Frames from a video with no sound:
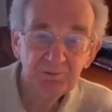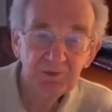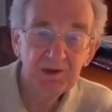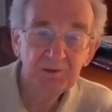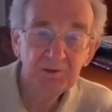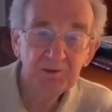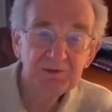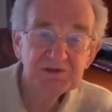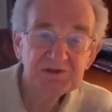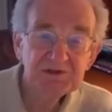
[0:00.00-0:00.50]

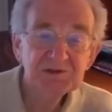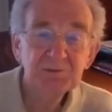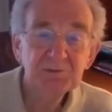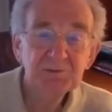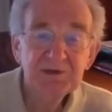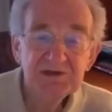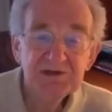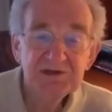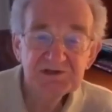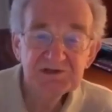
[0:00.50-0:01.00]
bits and
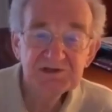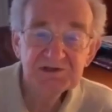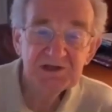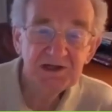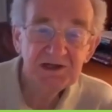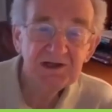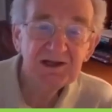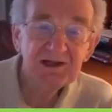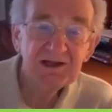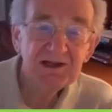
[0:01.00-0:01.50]
pieces at a
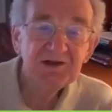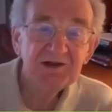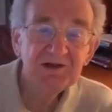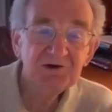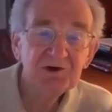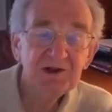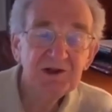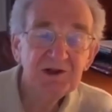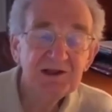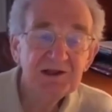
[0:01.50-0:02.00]
later
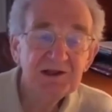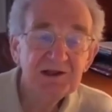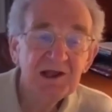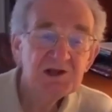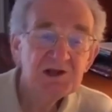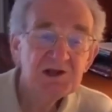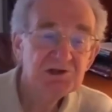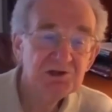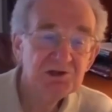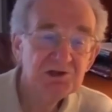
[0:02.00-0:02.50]
date.
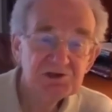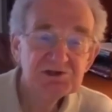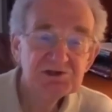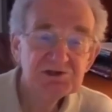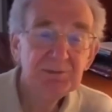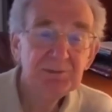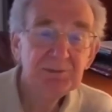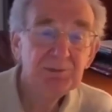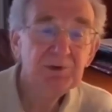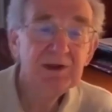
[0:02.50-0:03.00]
So you're
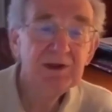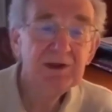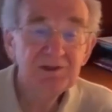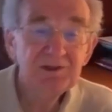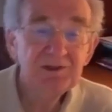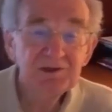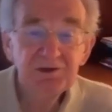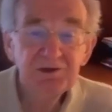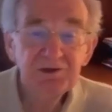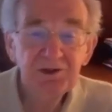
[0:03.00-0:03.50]
separating
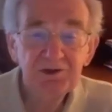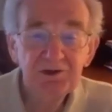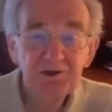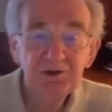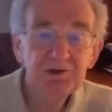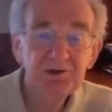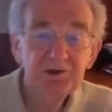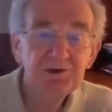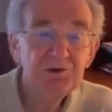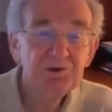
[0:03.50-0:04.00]
the
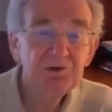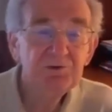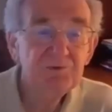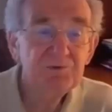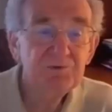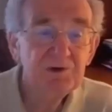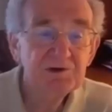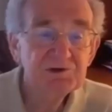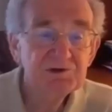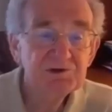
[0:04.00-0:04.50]
two
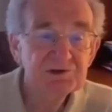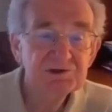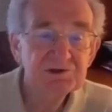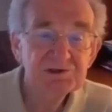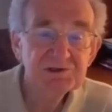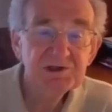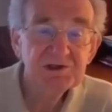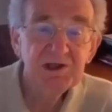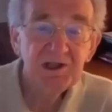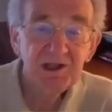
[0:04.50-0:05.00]
functions,
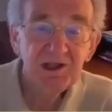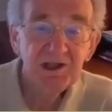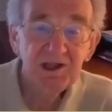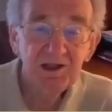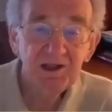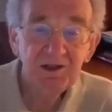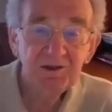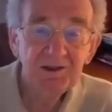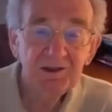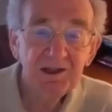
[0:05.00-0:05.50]

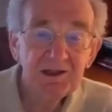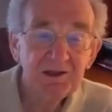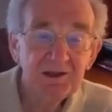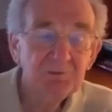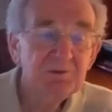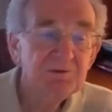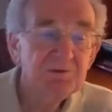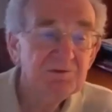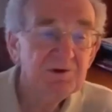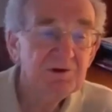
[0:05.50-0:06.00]
and that can be
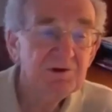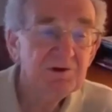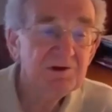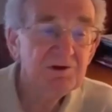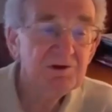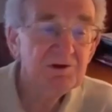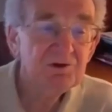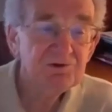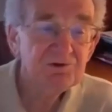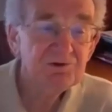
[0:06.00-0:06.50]
very
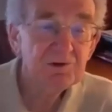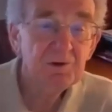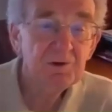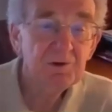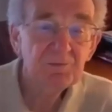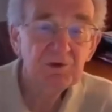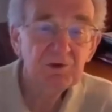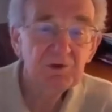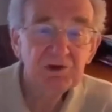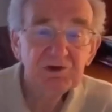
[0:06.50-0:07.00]
useful.
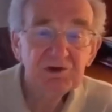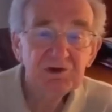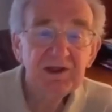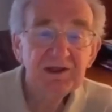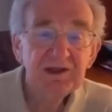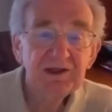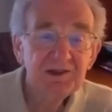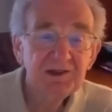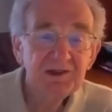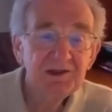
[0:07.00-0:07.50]
You can take
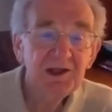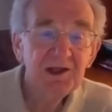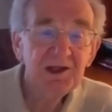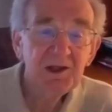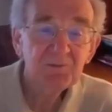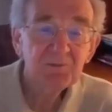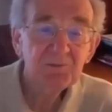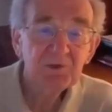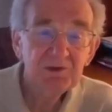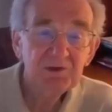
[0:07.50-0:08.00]

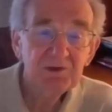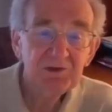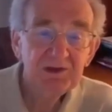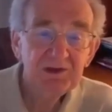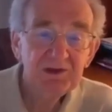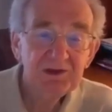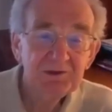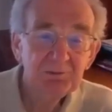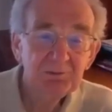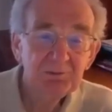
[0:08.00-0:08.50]

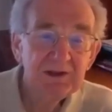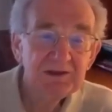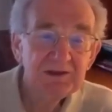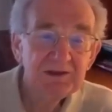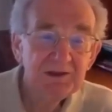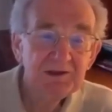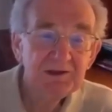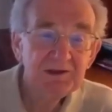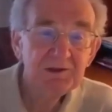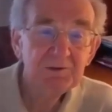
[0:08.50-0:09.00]
make
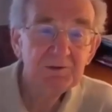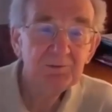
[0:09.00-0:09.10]
the